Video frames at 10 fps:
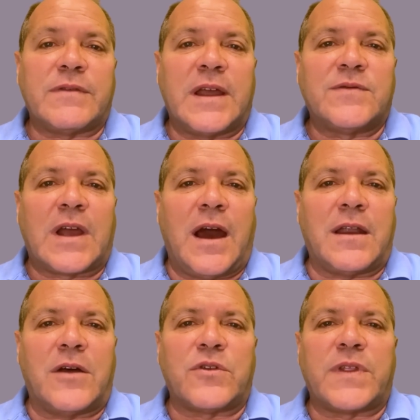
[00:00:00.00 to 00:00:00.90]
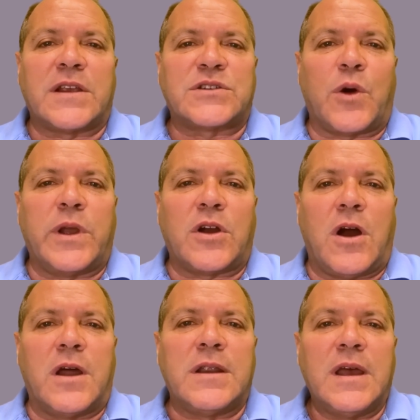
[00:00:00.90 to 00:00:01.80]
They've got other things going
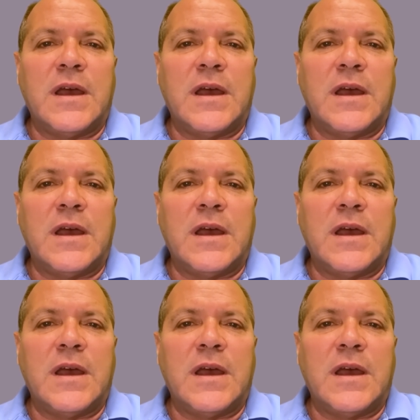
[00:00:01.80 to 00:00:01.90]
on,